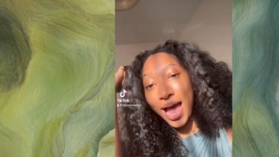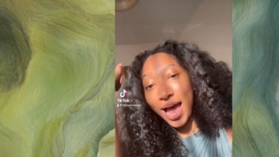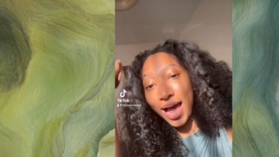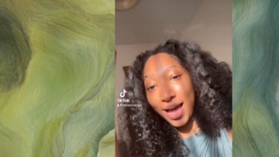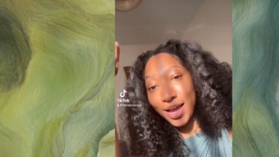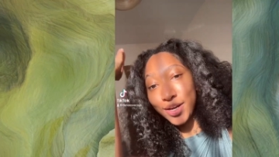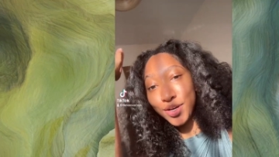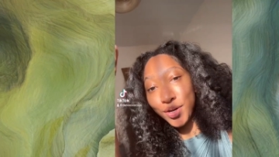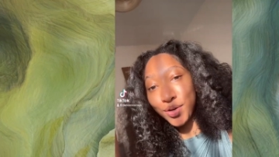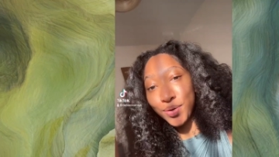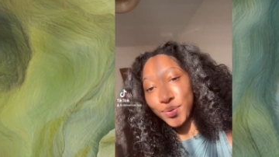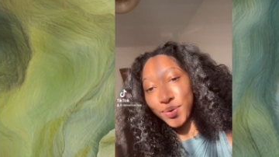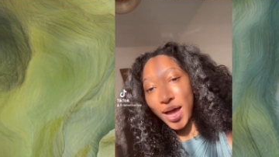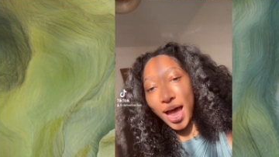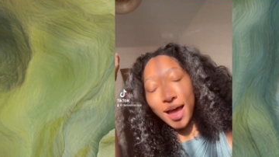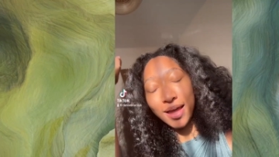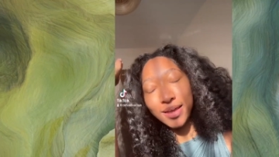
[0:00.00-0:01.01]
I know
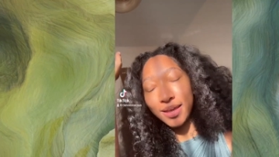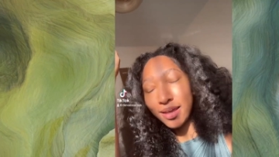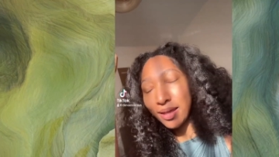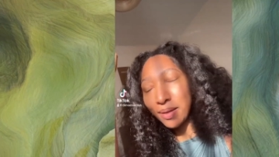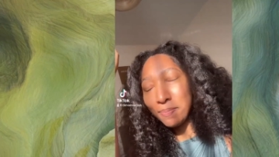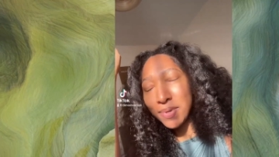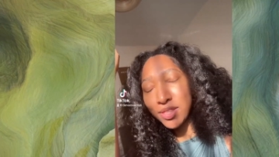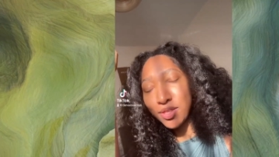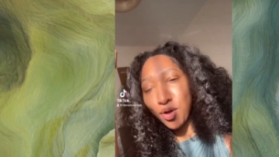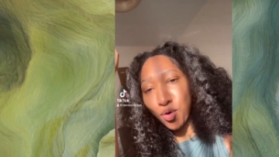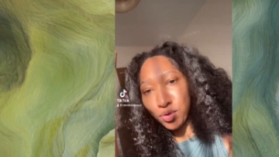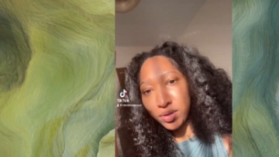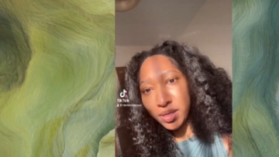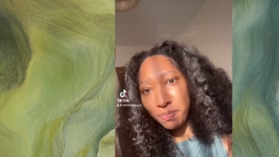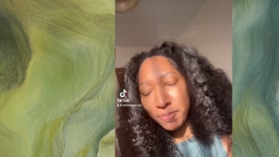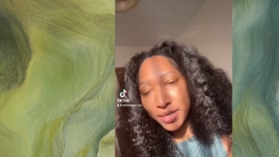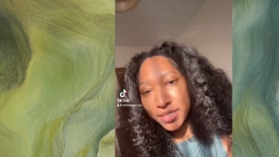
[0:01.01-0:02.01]
I can't be the
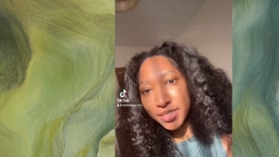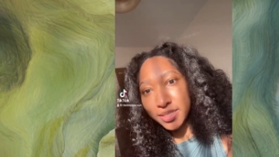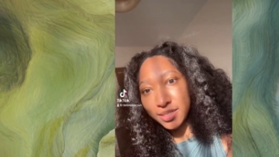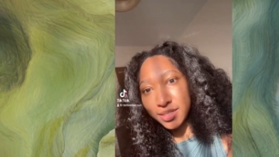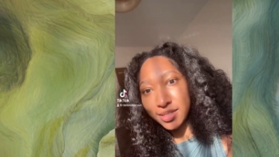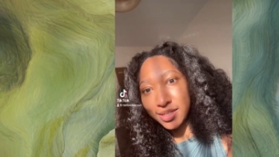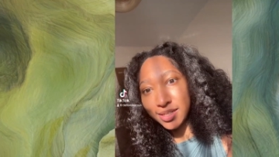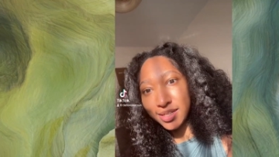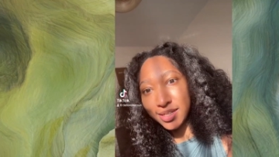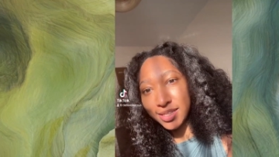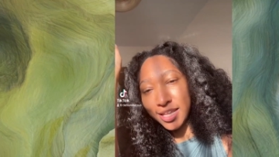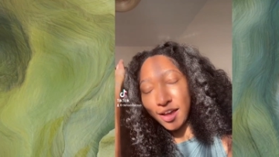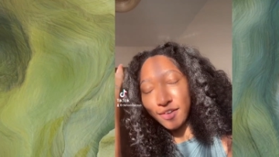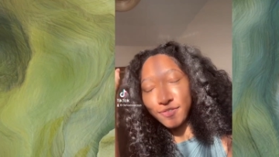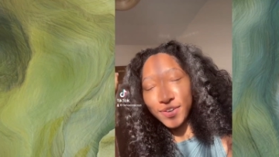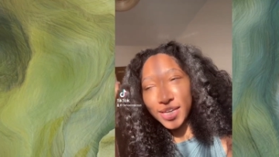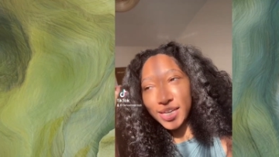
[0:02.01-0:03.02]
only person
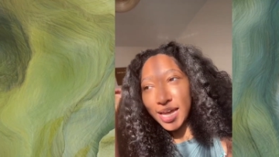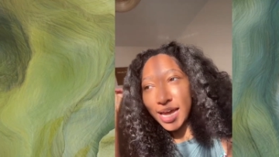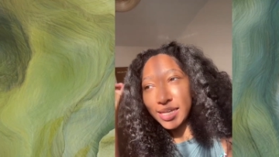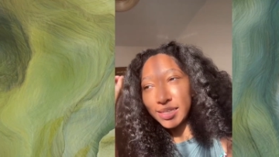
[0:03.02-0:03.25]
that feel like